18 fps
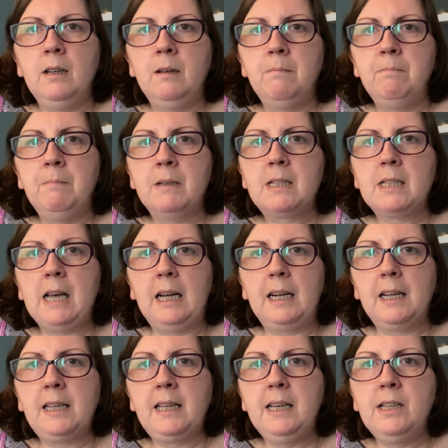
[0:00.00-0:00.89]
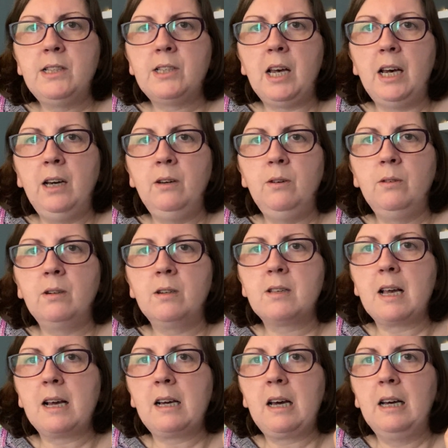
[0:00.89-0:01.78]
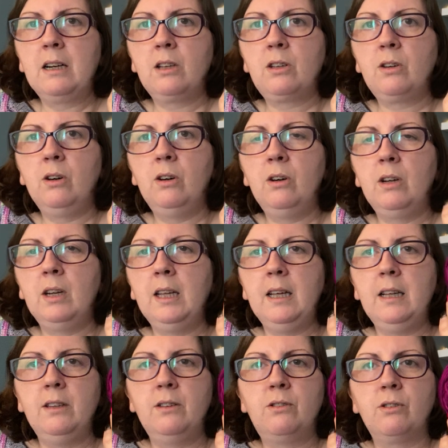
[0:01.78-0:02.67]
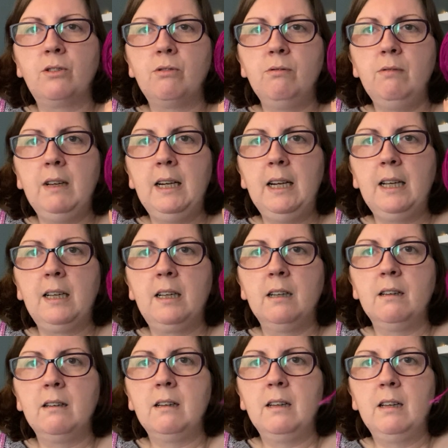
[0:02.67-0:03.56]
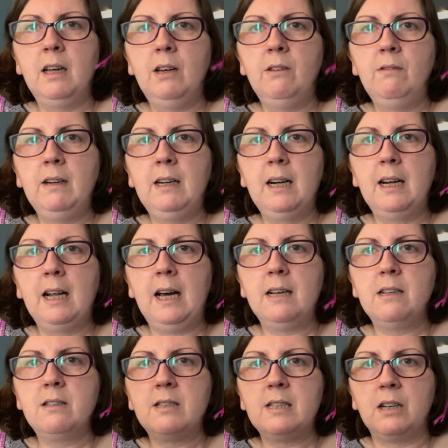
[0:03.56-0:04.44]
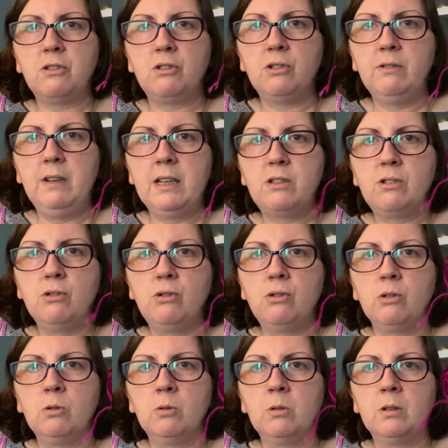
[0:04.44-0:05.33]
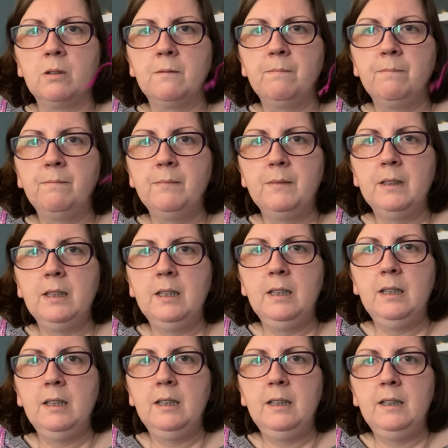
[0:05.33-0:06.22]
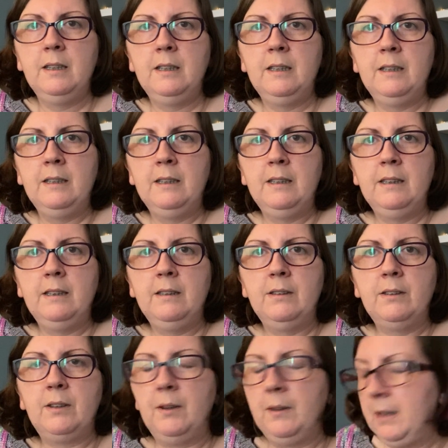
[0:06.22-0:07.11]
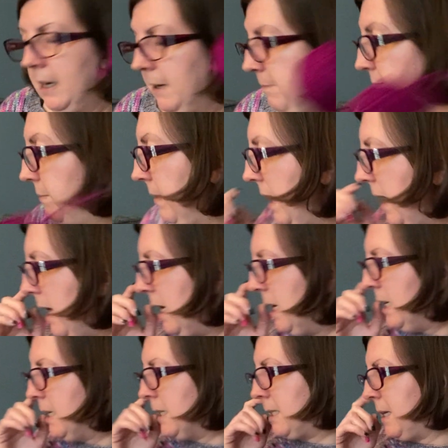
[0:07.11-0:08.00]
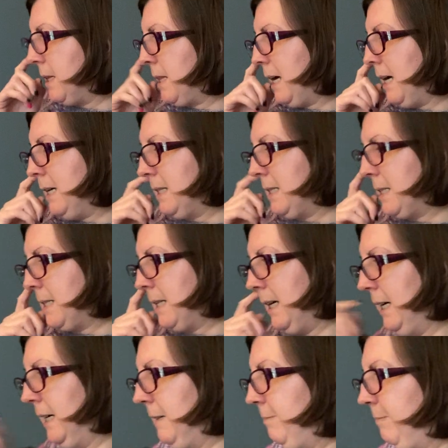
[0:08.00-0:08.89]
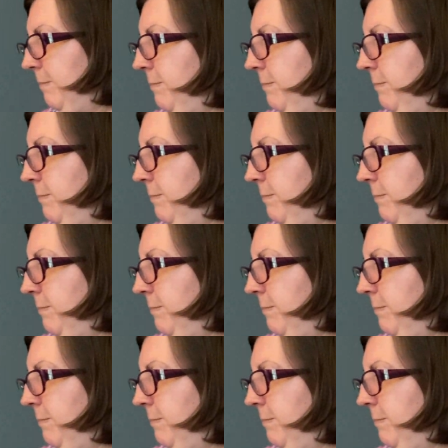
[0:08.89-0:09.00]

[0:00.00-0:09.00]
metallic-y tone, as I kind of call it. It's just really a really nice saturated jewel. So yeah, so that is that,